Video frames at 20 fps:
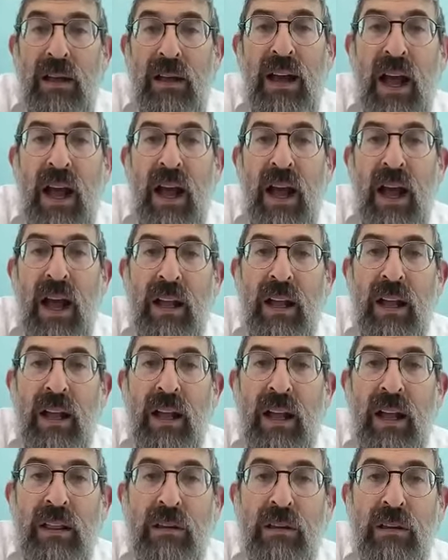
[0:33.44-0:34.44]
and
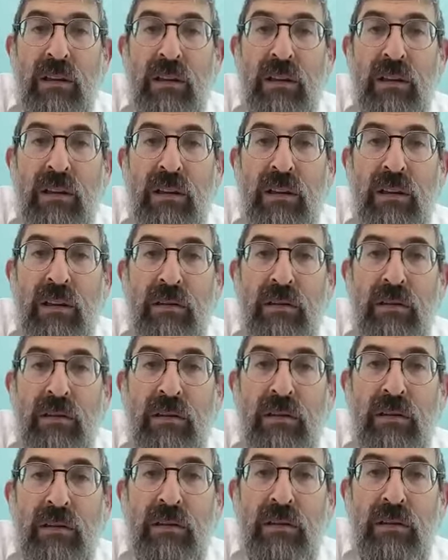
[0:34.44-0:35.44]
three
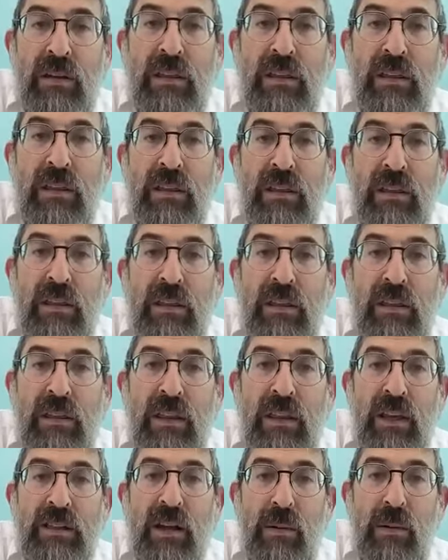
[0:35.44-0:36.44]

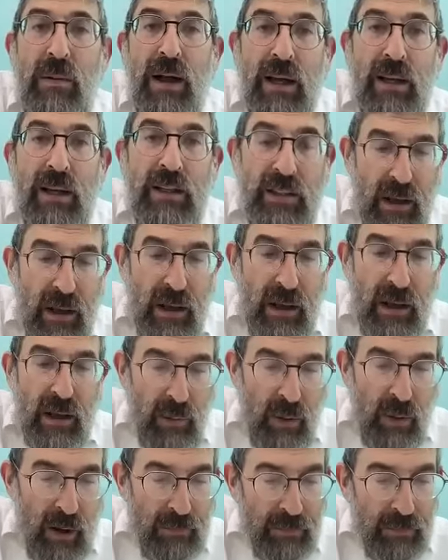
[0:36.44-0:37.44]
things that what that he
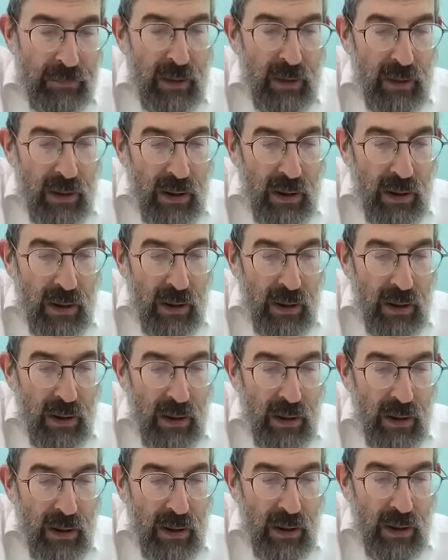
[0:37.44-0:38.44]
said were
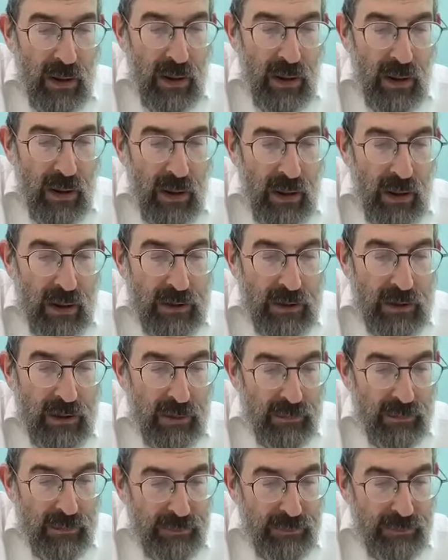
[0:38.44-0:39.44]
asta.
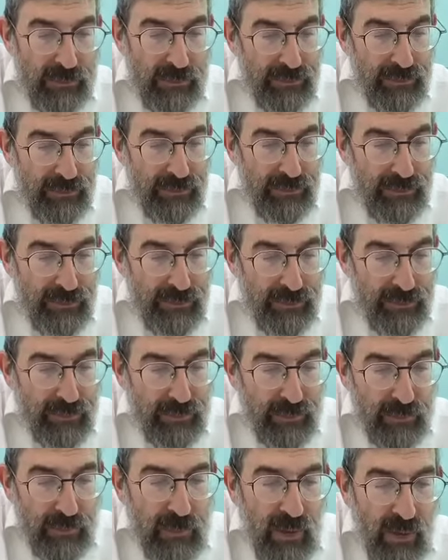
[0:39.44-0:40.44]

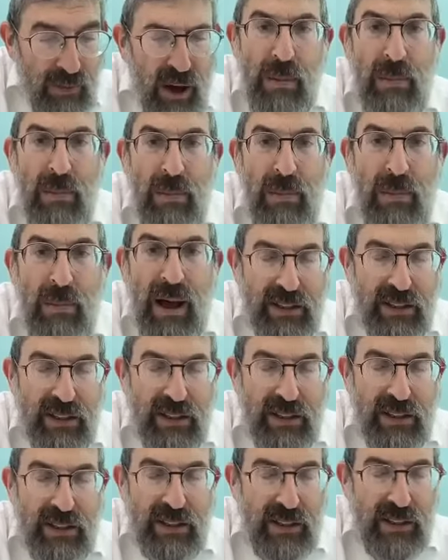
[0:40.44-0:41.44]
The
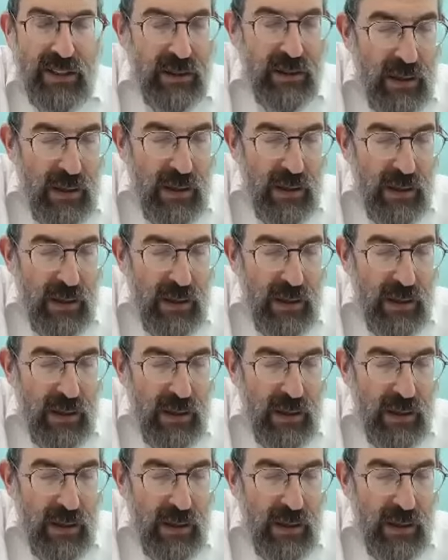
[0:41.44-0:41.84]
Chacham Masid.